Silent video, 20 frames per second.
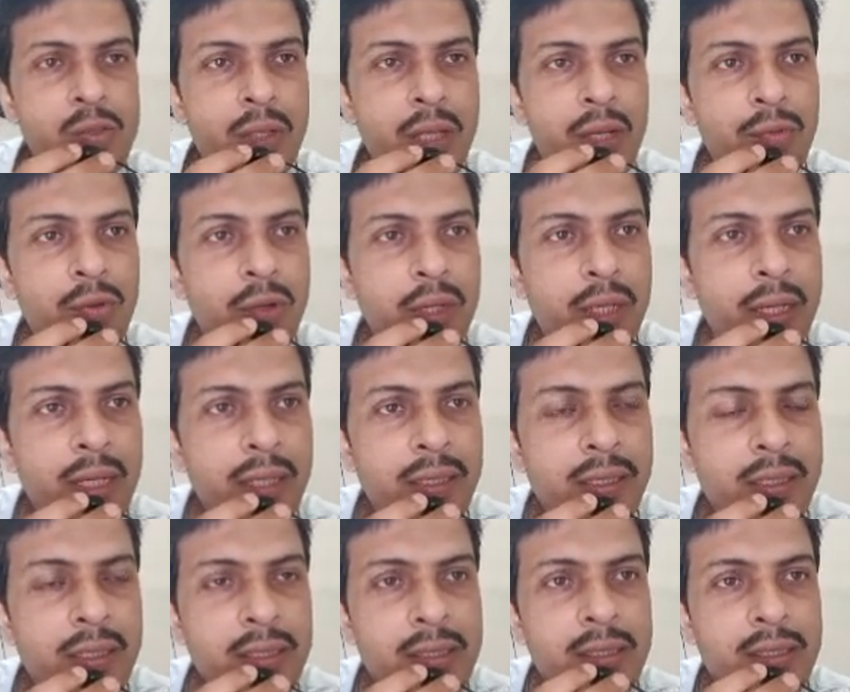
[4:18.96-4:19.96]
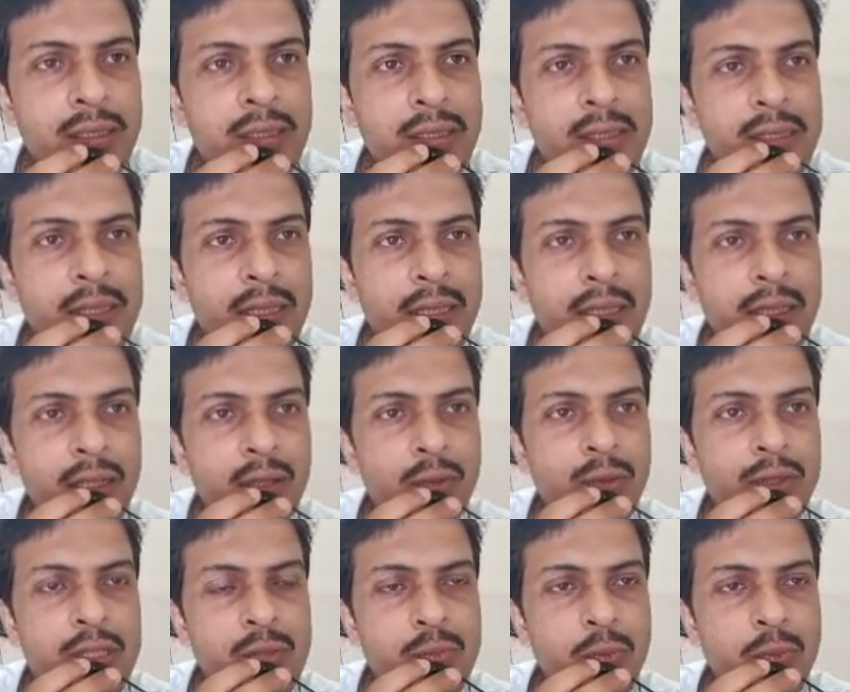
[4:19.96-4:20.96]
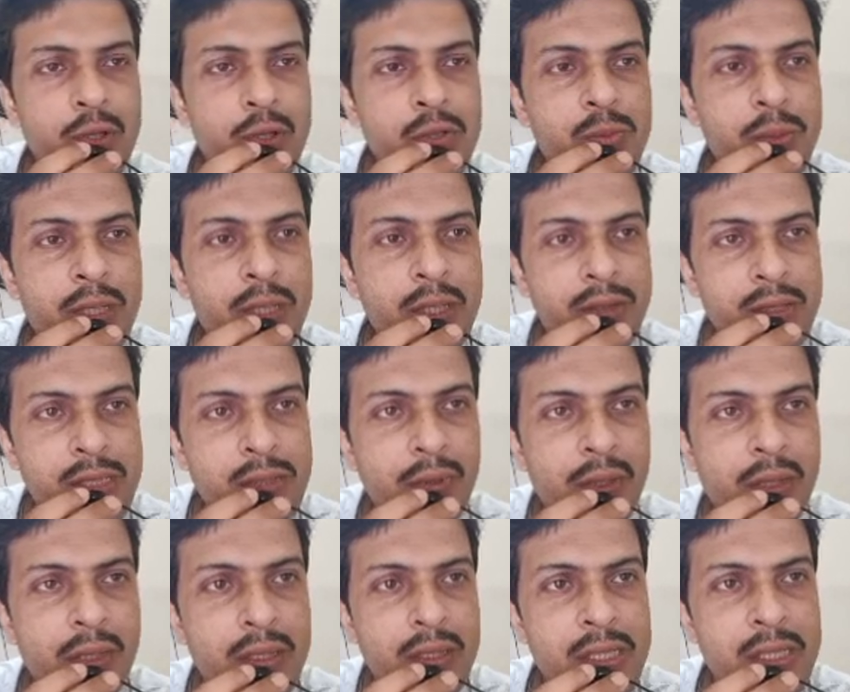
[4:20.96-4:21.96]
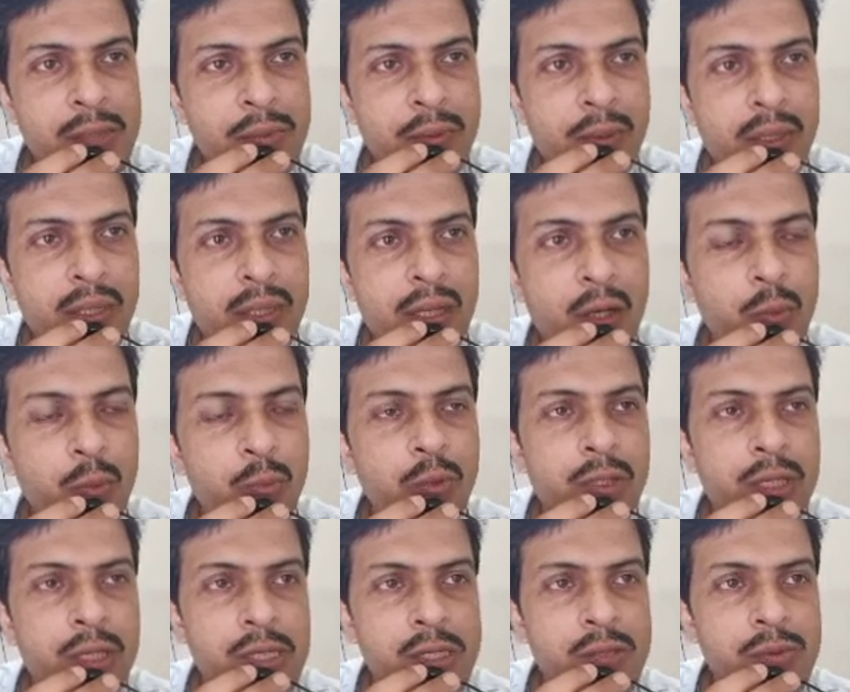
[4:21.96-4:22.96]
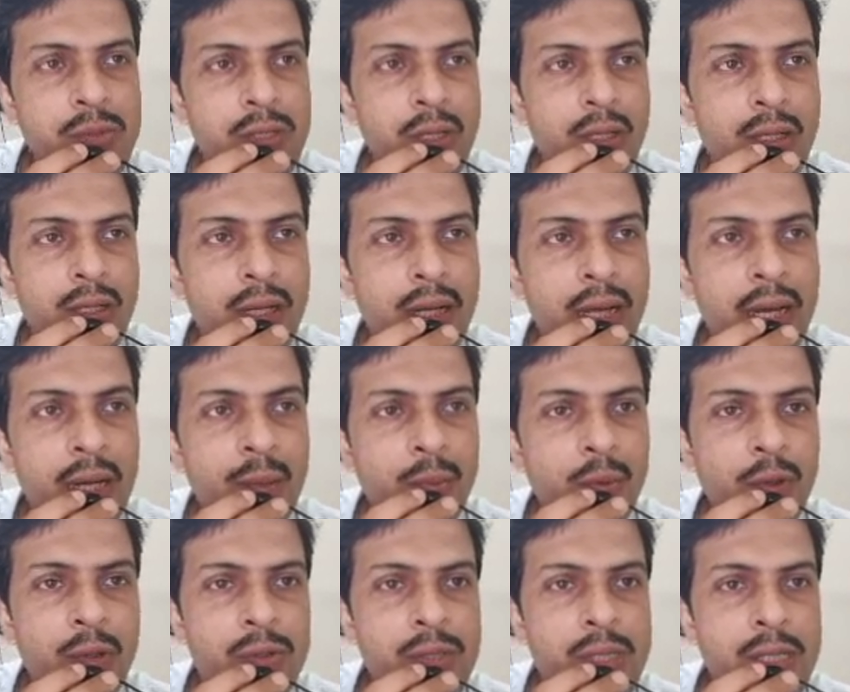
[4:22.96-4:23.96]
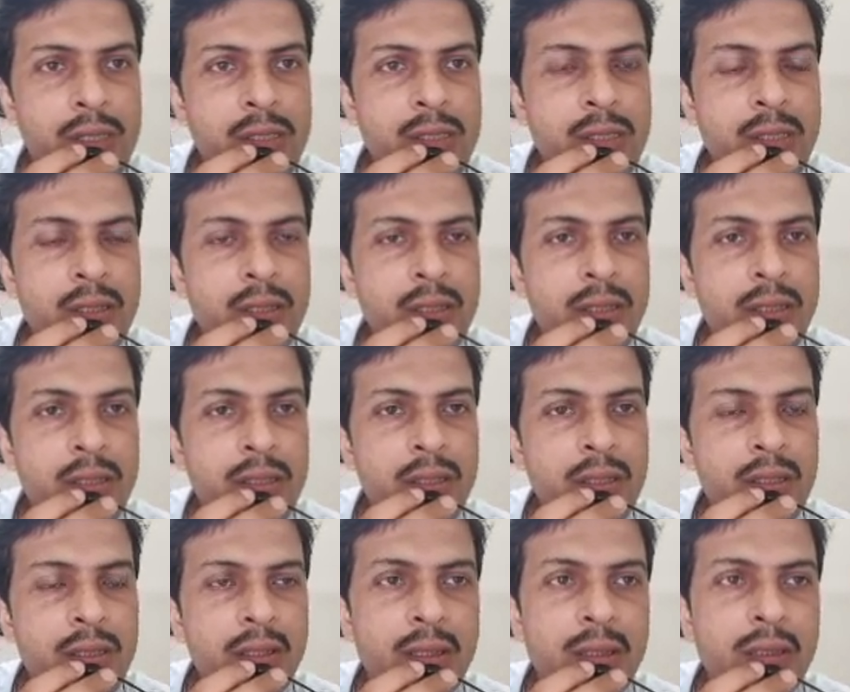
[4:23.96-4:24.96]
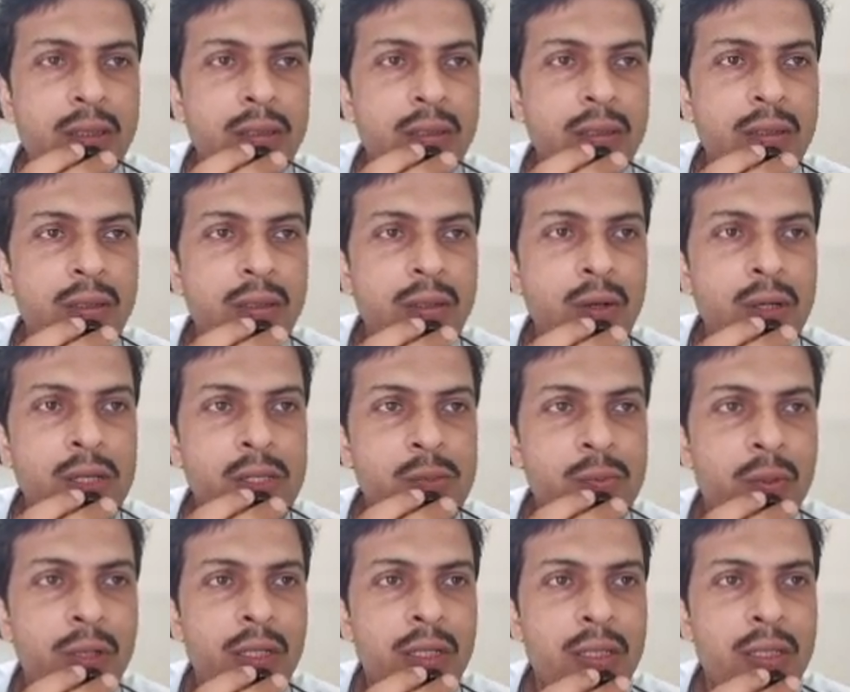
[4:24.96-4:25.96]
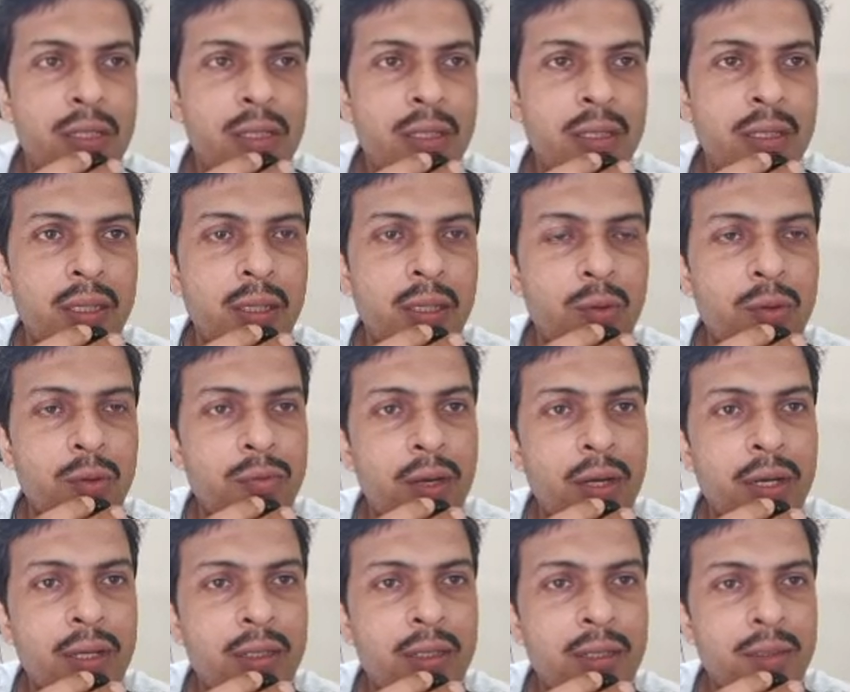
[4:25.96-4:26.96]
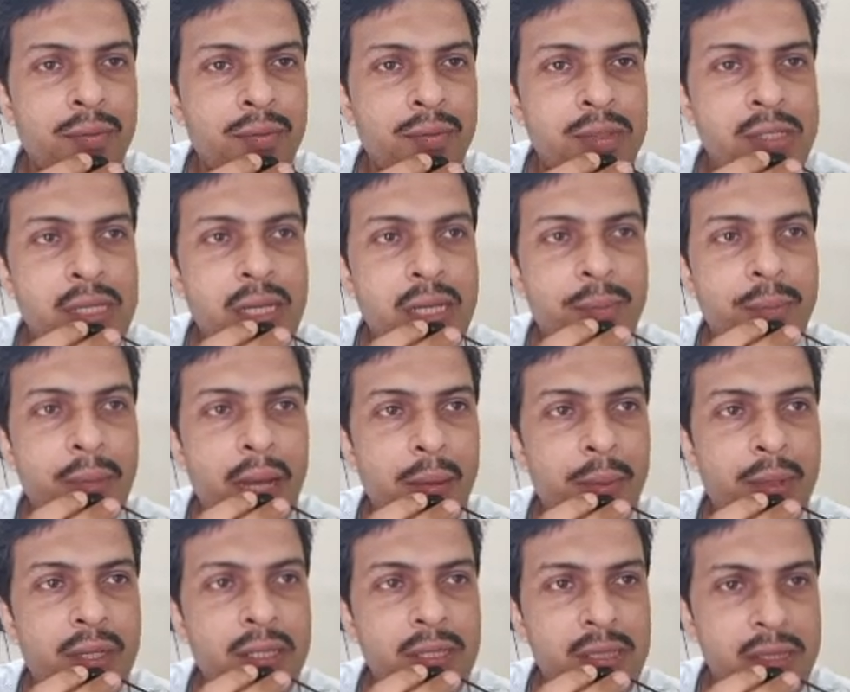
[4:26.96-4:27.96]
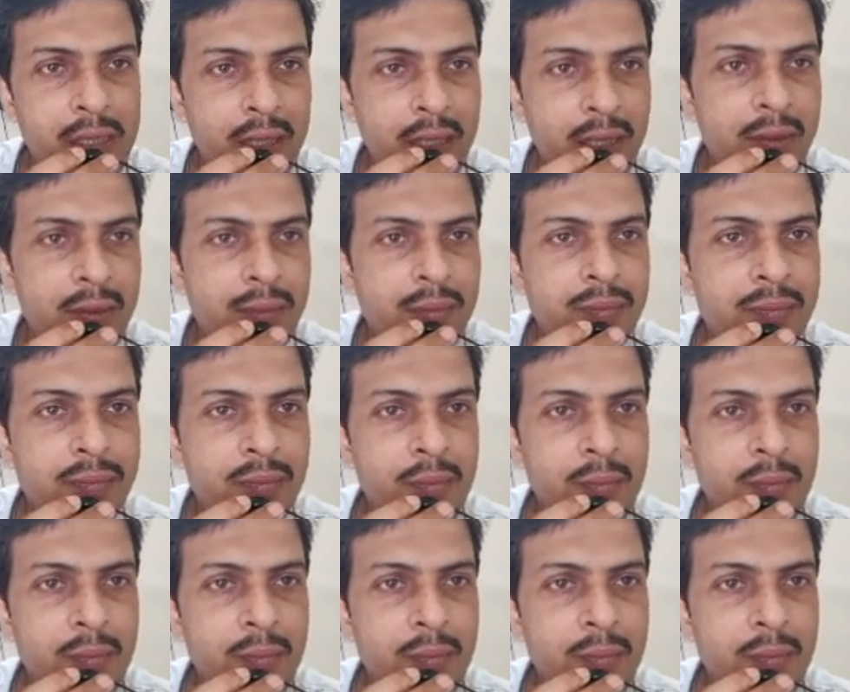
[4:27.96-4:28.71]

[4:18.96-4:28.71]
So therefore electrical signal which is produced by the receiver received by the output transducer and produces the corresponding equivalent physical parametric signal.